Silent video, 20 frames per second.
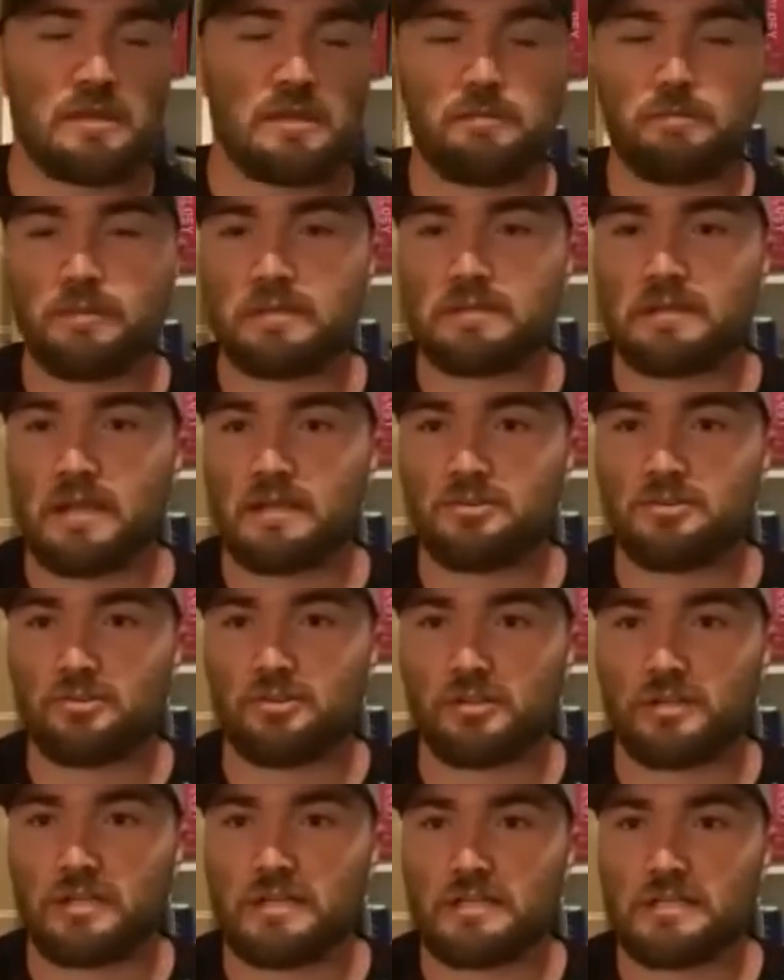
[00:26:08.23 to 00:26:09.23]
that
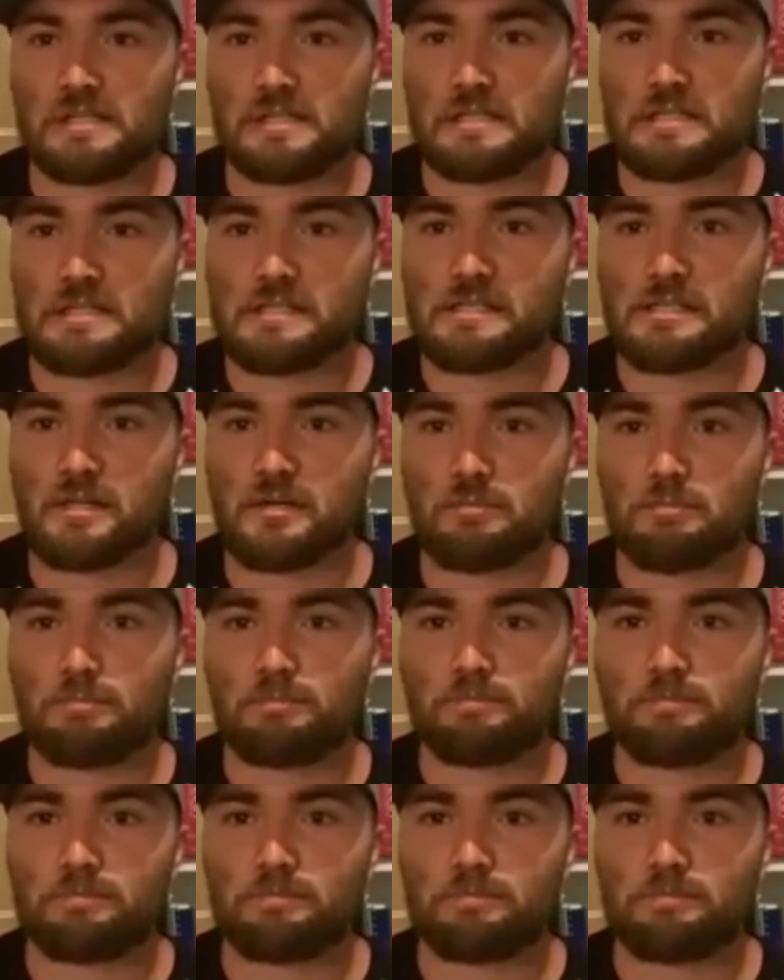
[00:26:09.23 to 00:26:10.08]
potentially you know